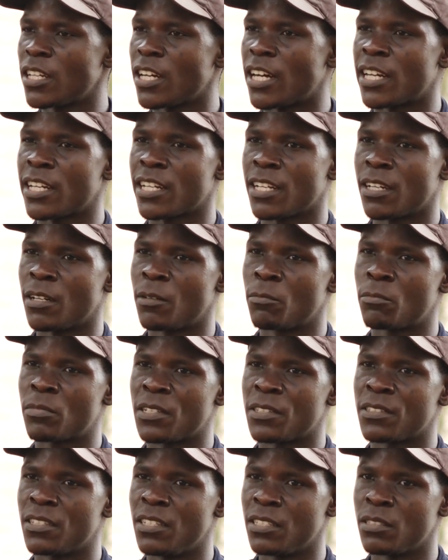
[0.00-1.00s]
under
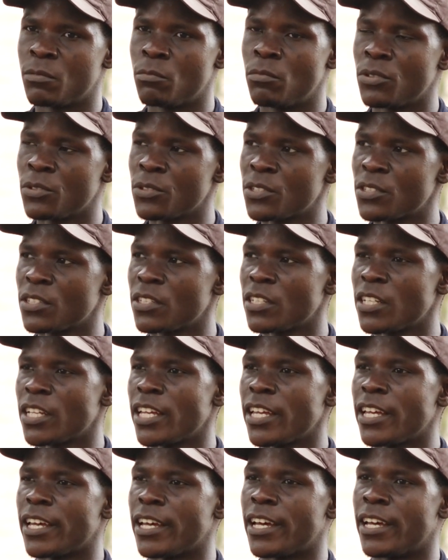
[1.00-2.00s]
President Bush,
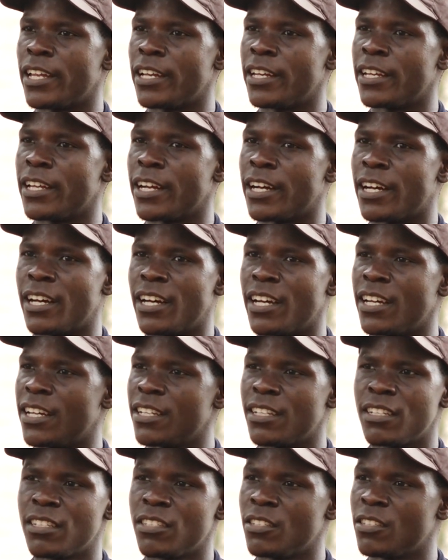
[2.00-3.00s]
and the
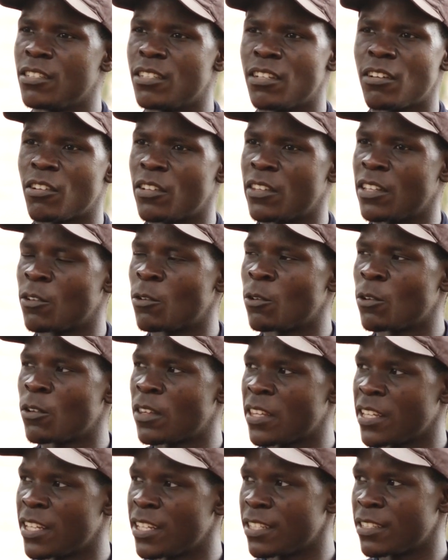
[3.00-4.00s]
whole
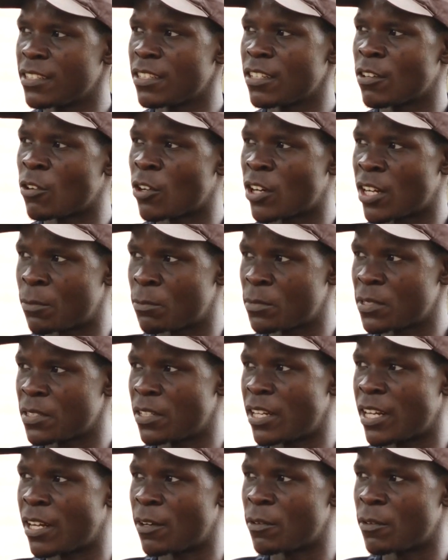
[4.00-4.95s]
thing collapsed now.